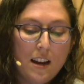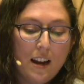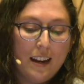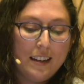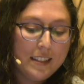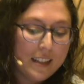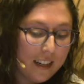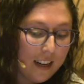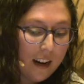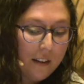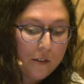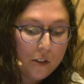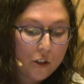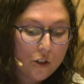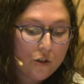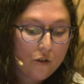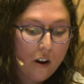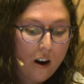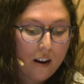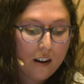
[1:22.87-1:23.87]
I did have a
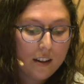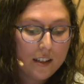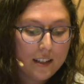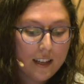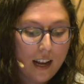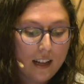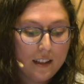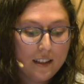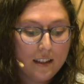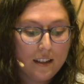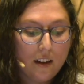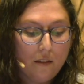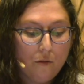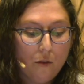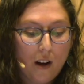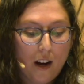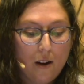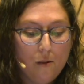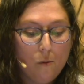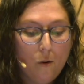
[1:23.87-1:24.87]
strong sense of
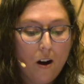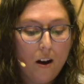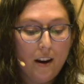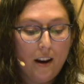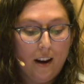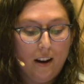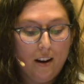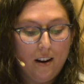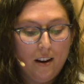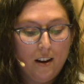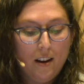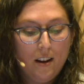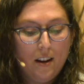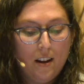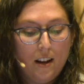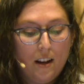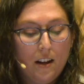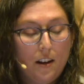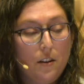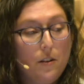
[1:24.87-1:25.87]
what I wanted
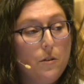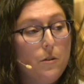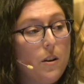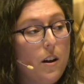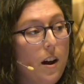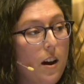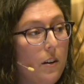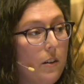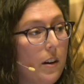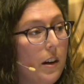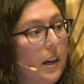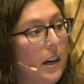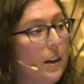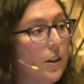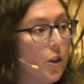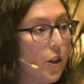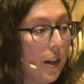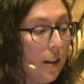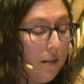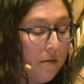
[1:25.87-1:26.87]
in a new
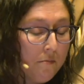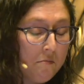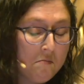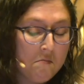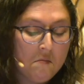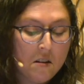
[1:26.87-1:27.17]
congregation,